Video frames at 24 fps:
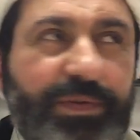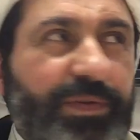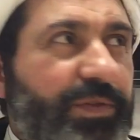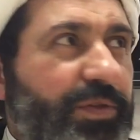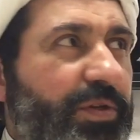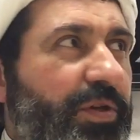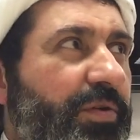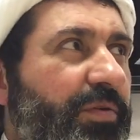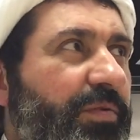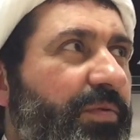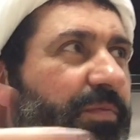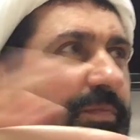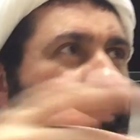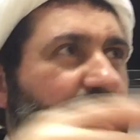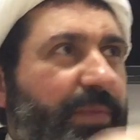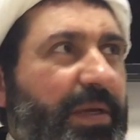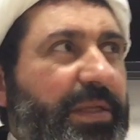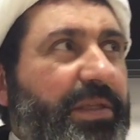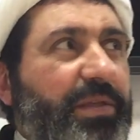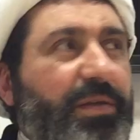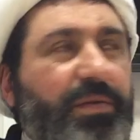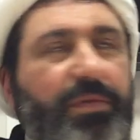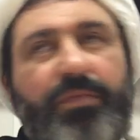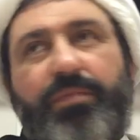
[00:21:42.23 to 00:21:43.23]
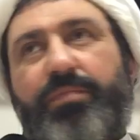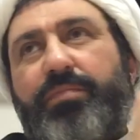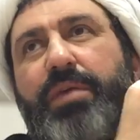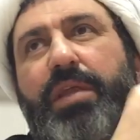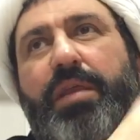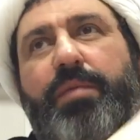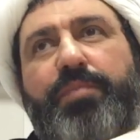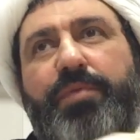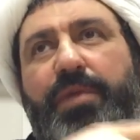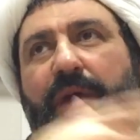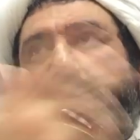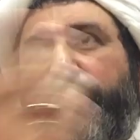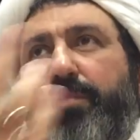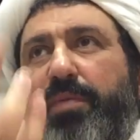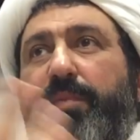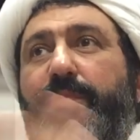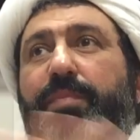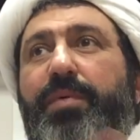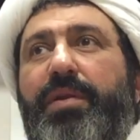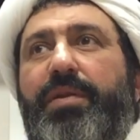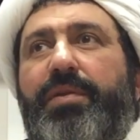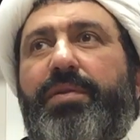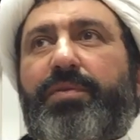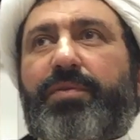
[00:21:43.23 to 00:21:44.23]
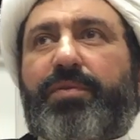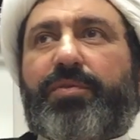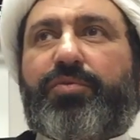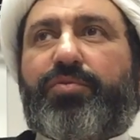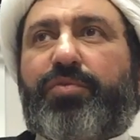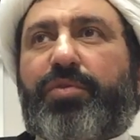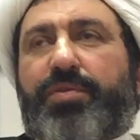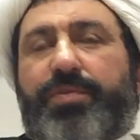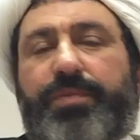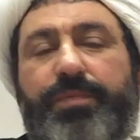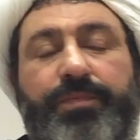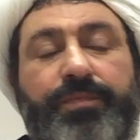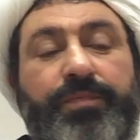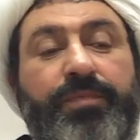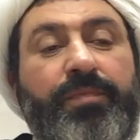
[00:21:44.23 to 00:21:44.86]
So, but many time people do it